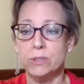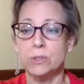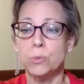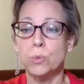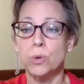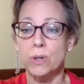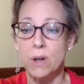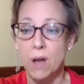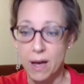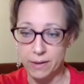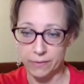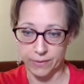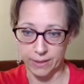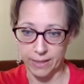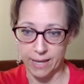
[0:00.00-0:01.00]
who were not
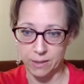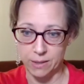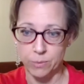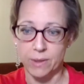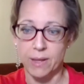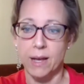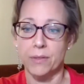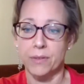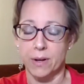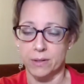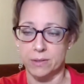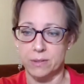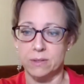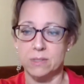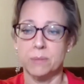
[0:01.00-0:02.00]
affiliated with the healthcare
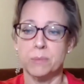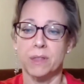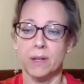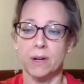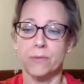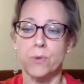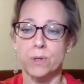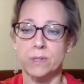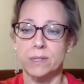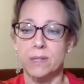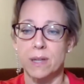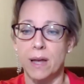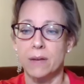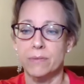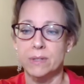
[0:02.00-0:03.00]
system and therefore
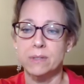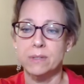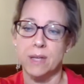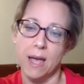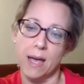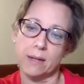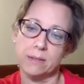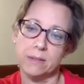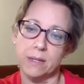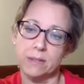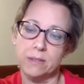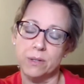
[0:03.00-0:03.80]
didn't have easy access.